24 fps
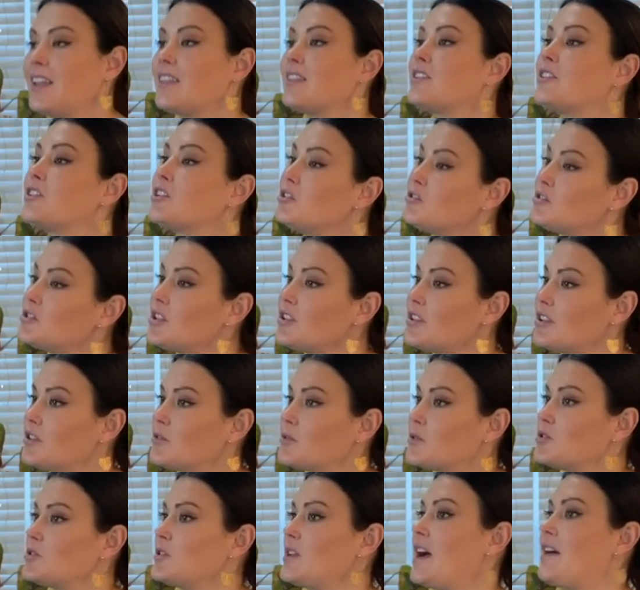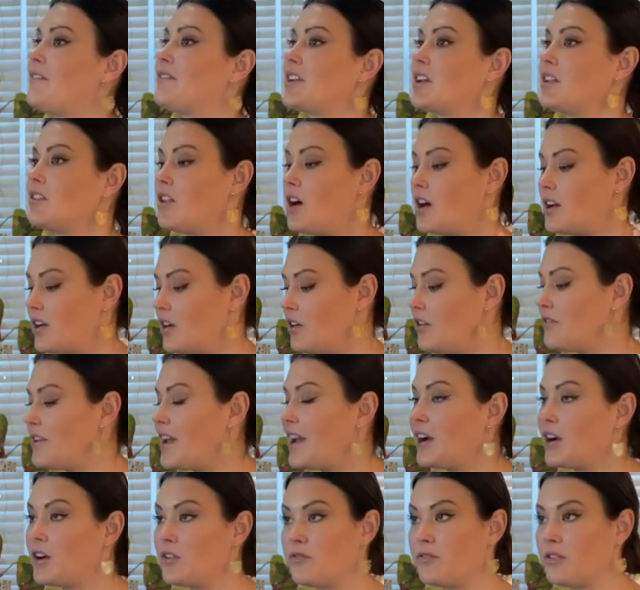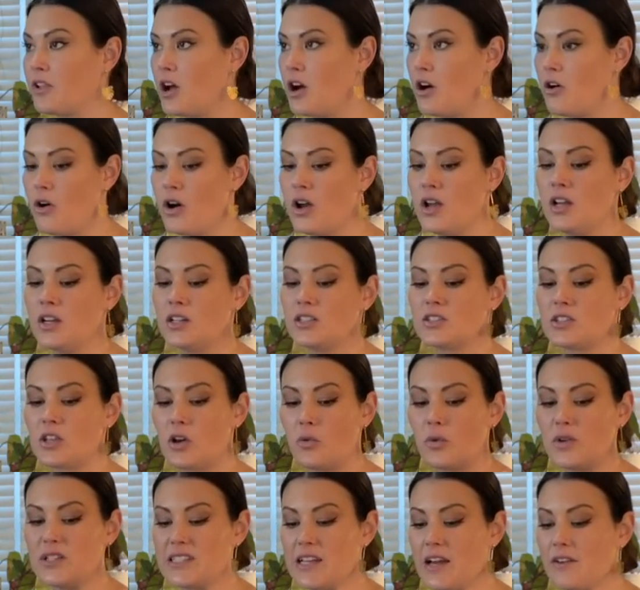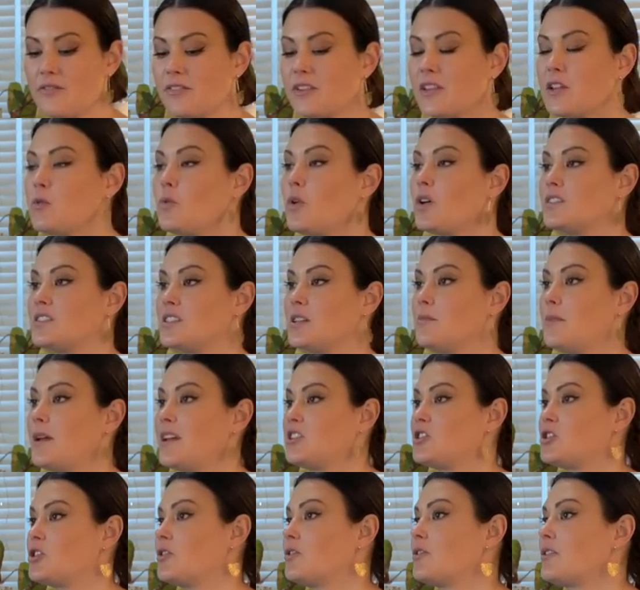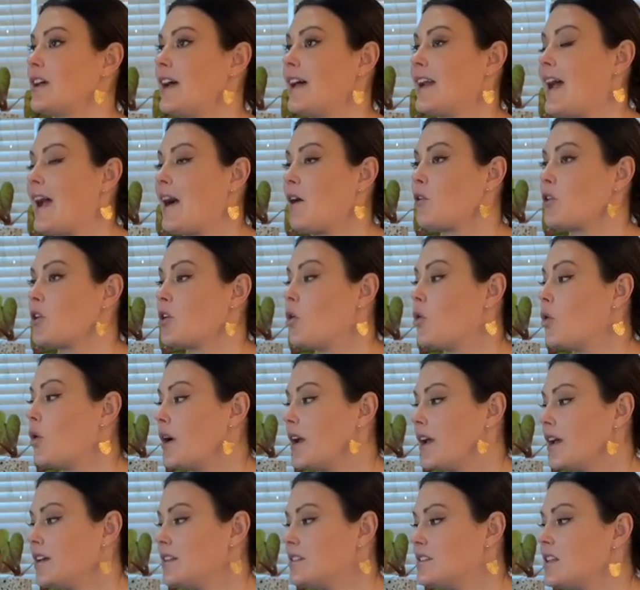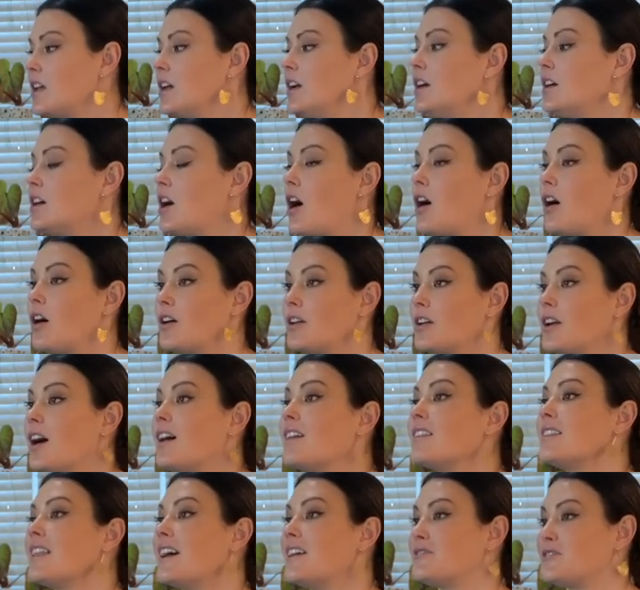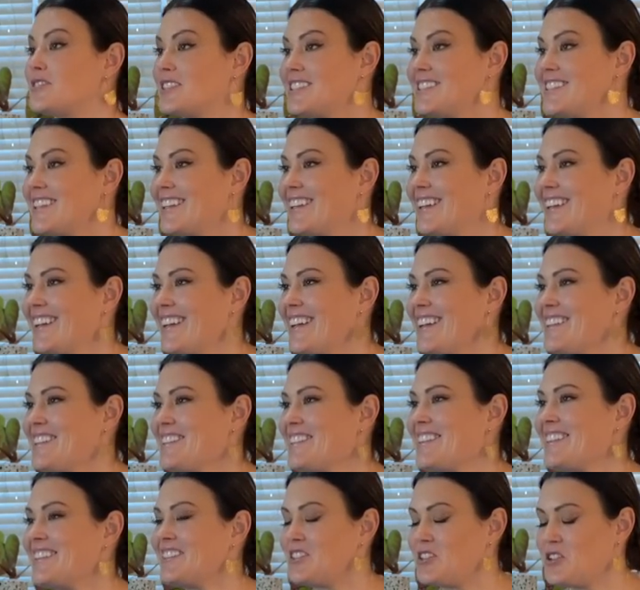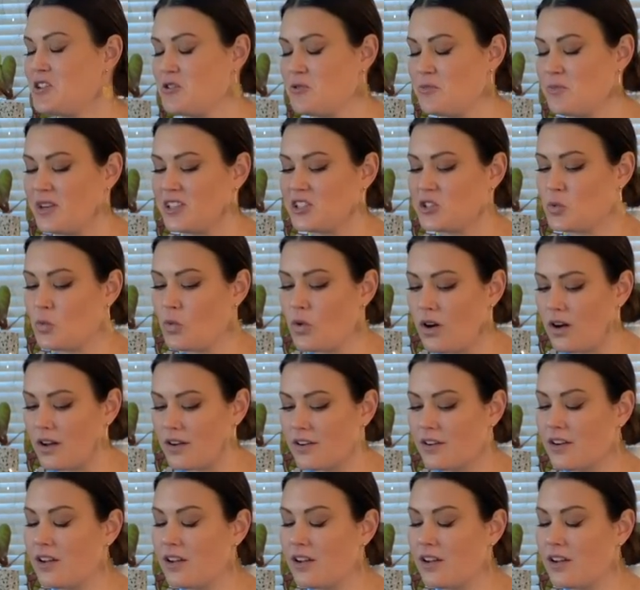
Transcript: they're used to their roots having a lot of airflow. So we definitely want to make sure that our Hoyas is are not left sitting in too much water.